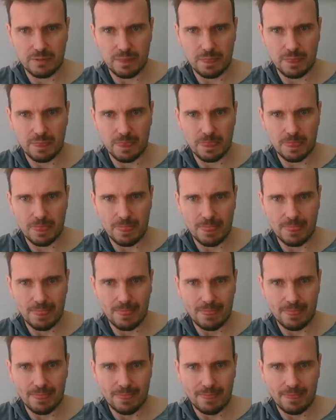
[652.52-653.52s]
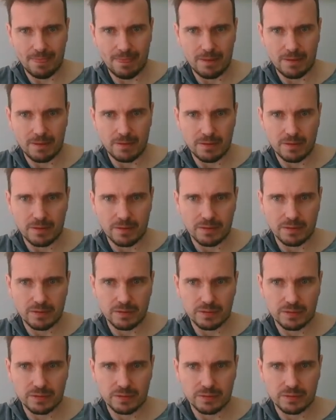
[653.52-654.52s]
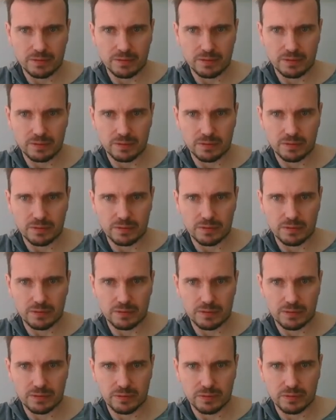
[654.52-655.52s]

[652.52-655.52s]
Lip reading: (silence)